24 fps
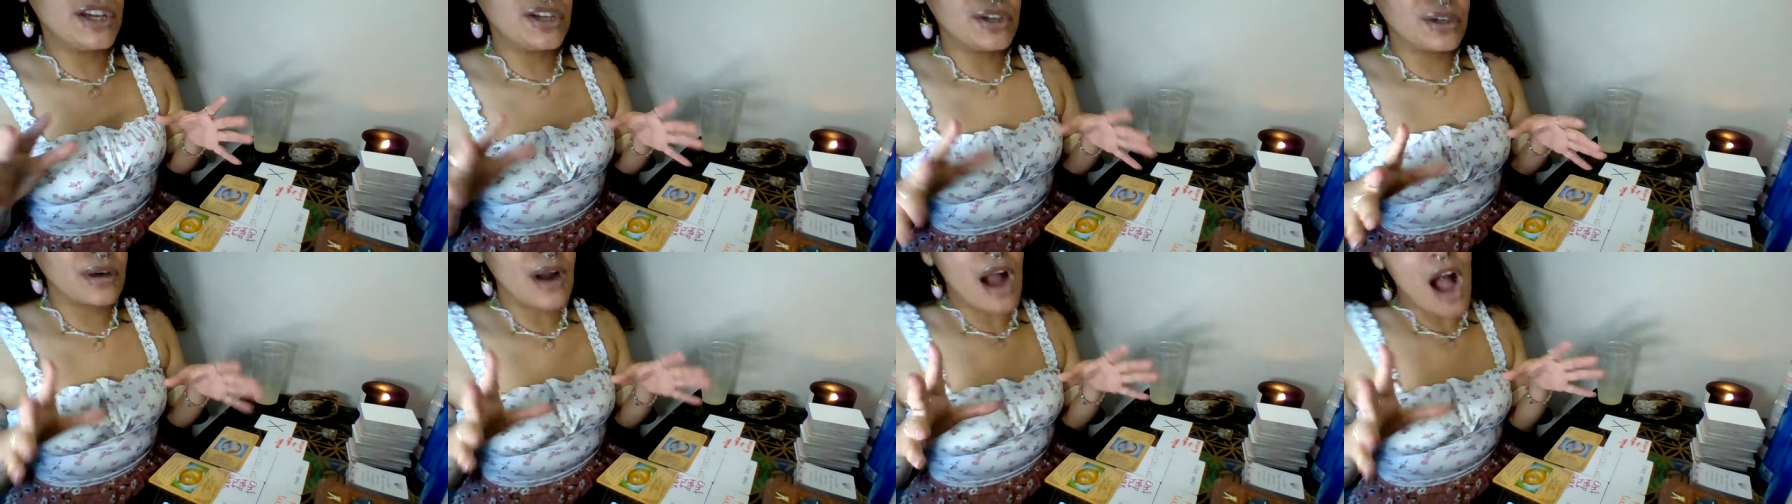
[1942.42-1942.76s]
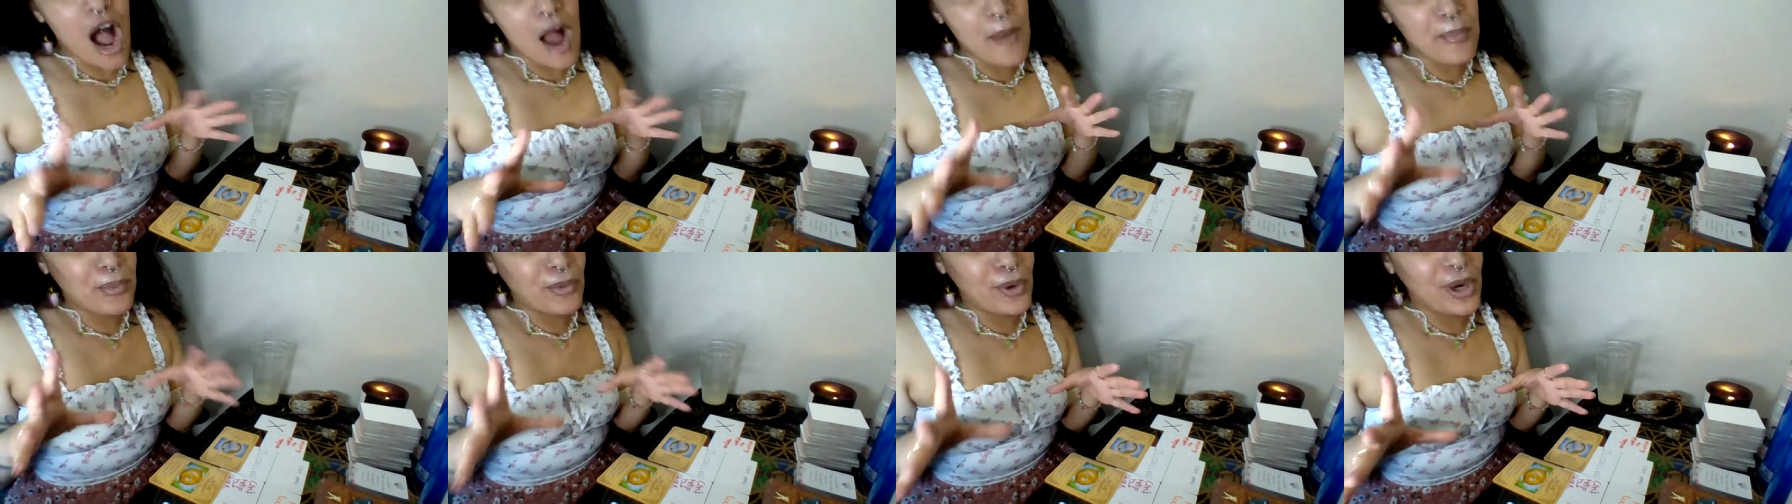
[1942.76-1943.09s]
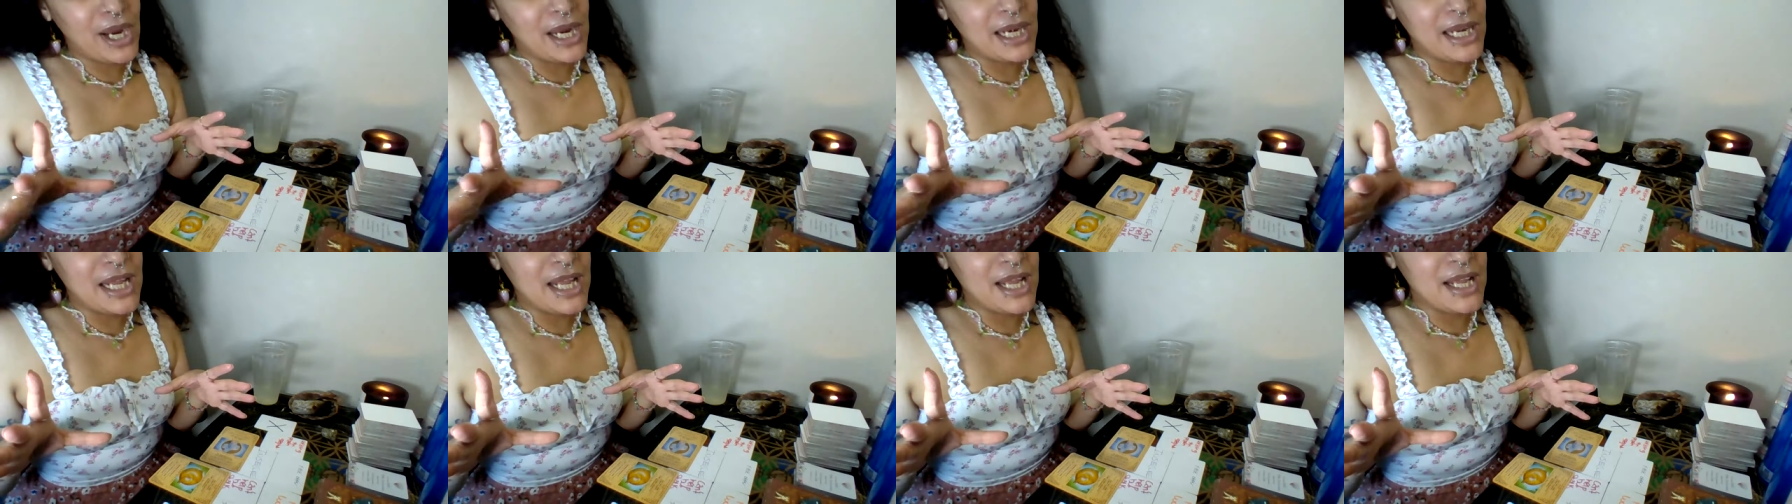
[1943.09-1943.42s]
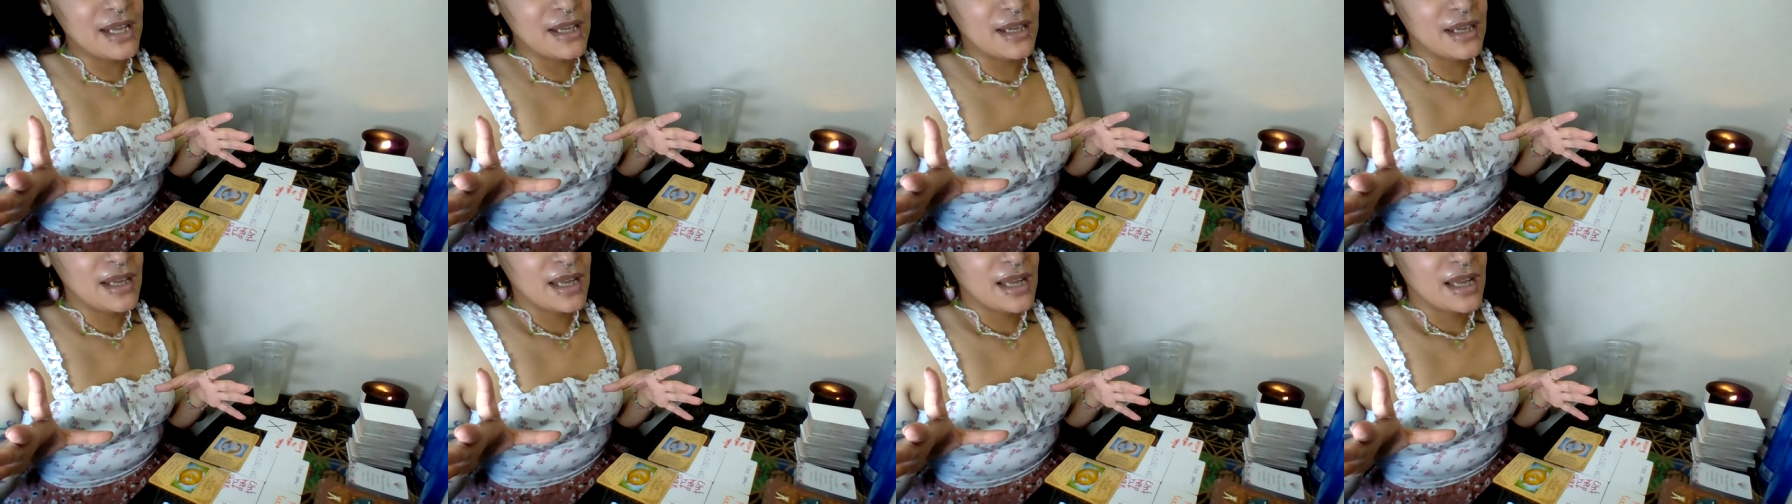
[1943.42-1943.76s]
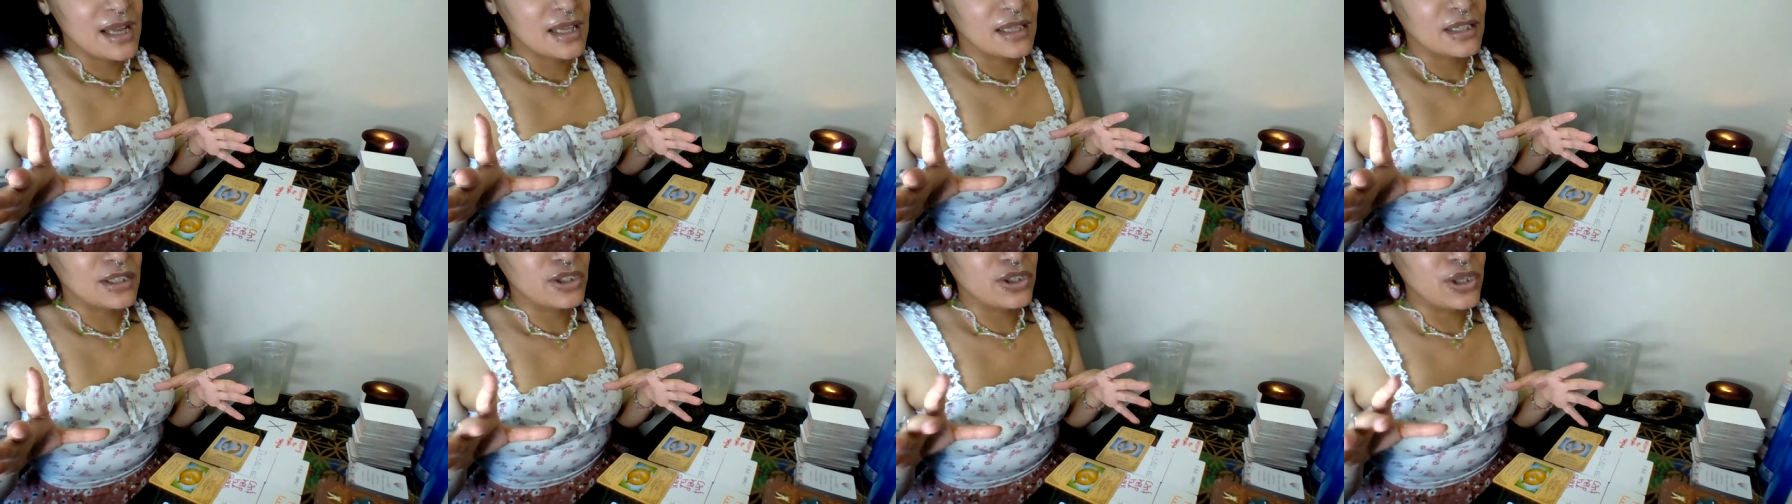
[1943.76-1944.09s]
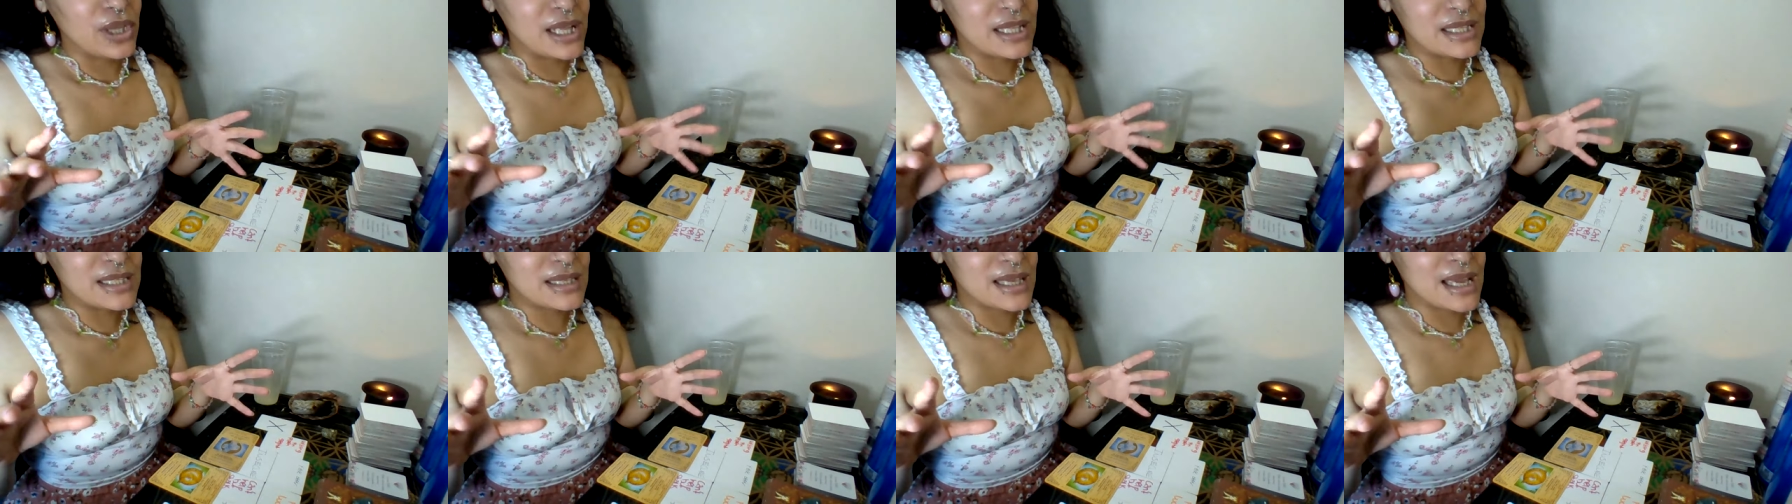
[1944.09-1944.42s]
you're operating,
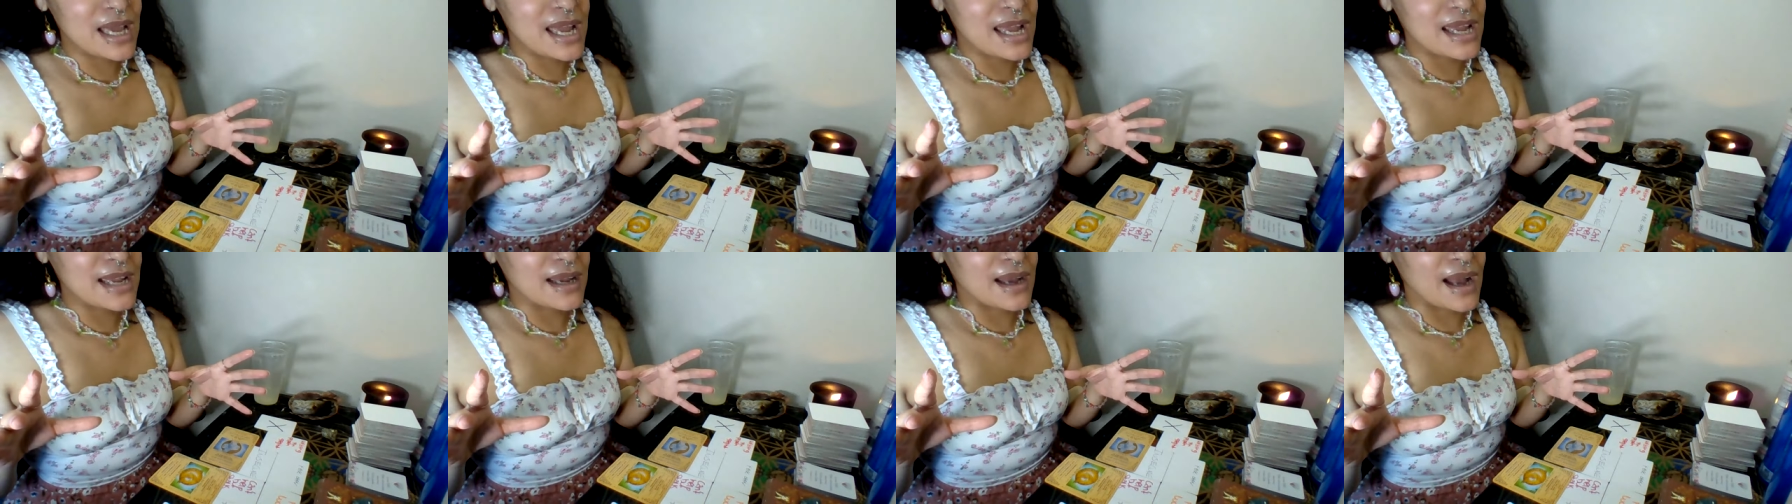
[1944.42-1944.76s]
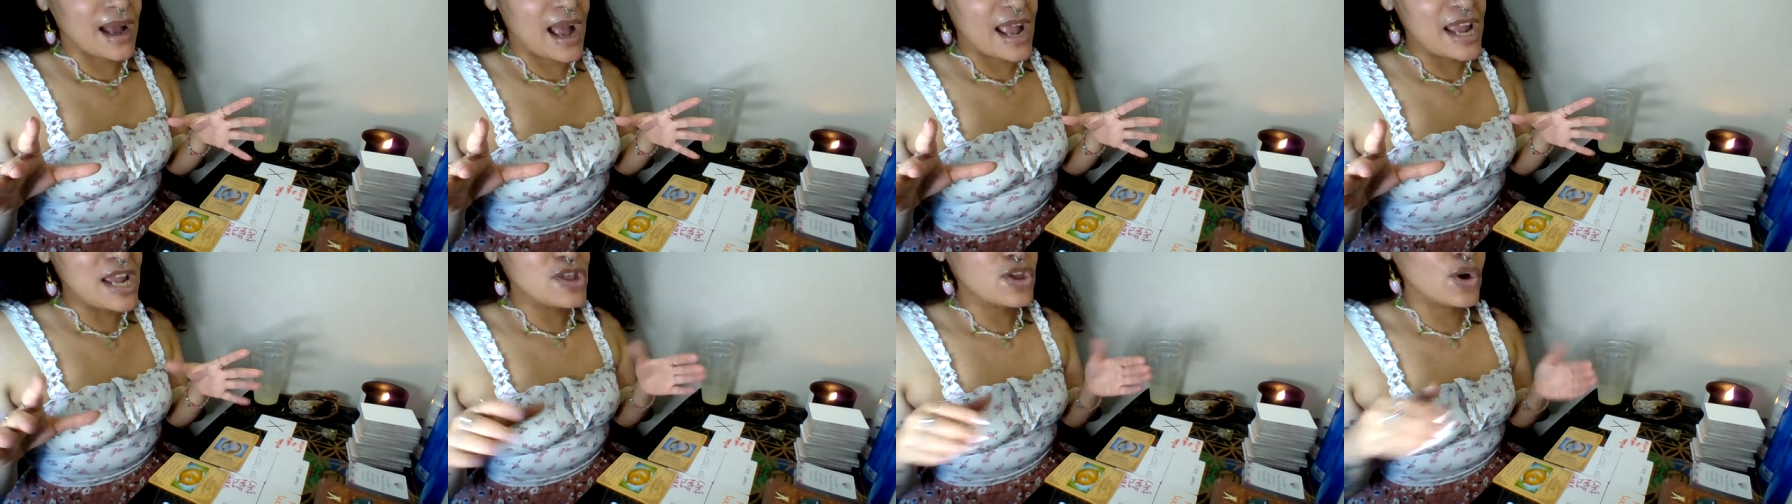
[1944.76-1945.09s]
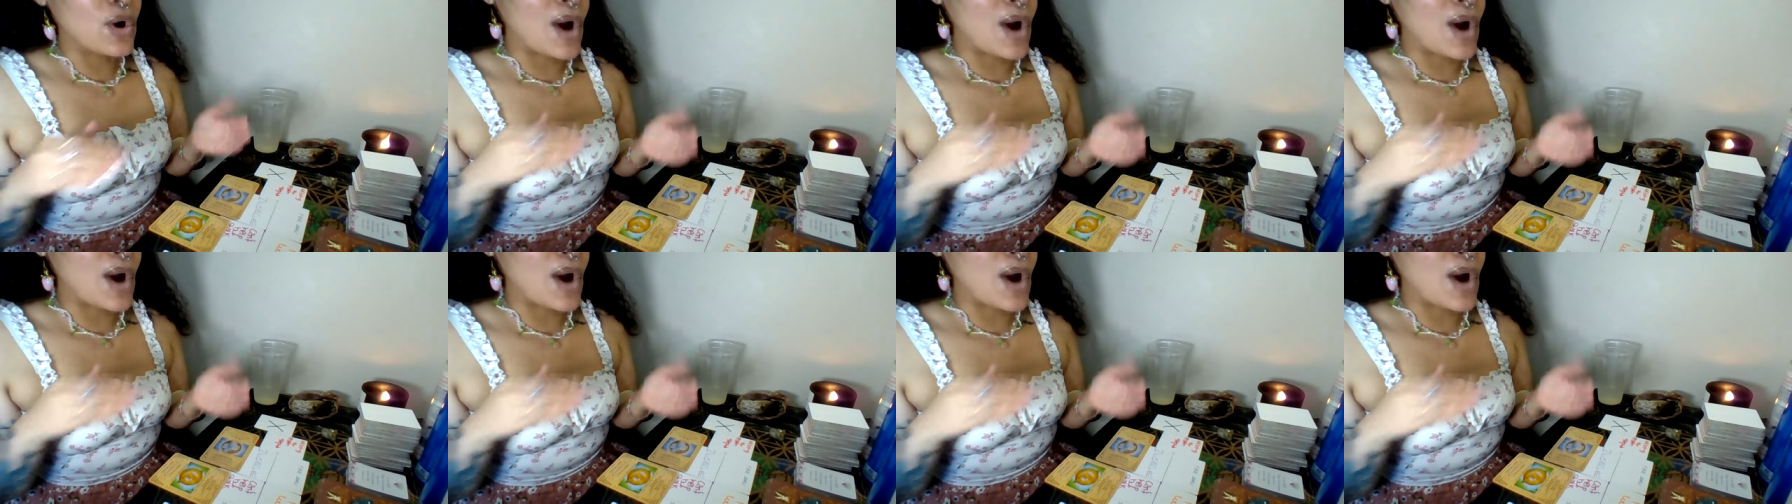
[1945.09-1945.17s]
it's like either